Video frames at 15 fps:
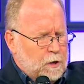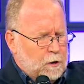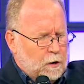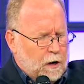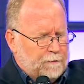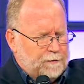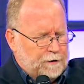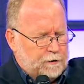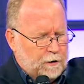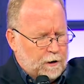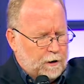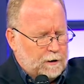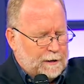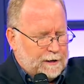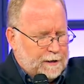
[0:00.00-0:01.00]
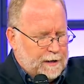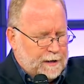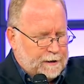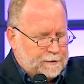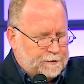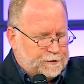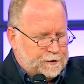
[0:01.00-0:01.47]
of the girl, and,
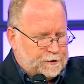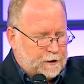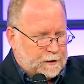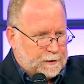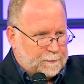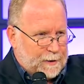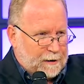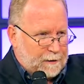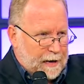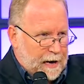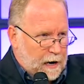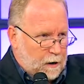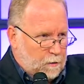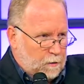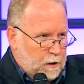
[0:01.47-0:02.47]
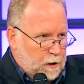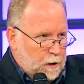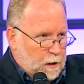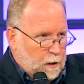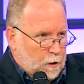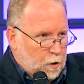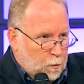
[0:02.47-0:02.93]
and she talked about how
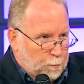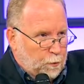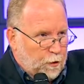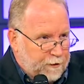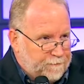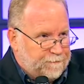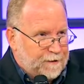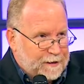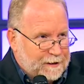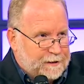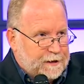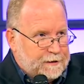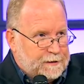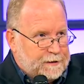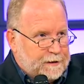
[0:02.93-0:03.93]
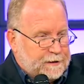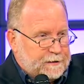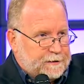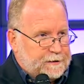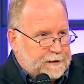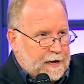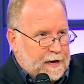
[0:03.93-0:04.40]
her boyfriend did
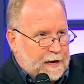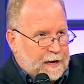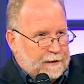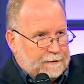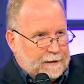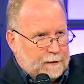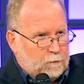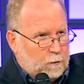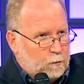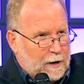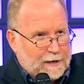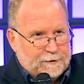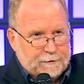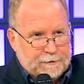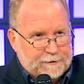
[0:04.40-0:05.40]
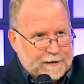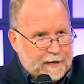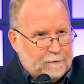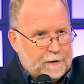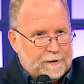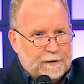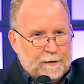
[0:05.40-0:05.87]
this, and I was like, well, why'd you stay
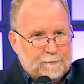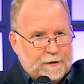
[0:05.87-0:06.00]
with him?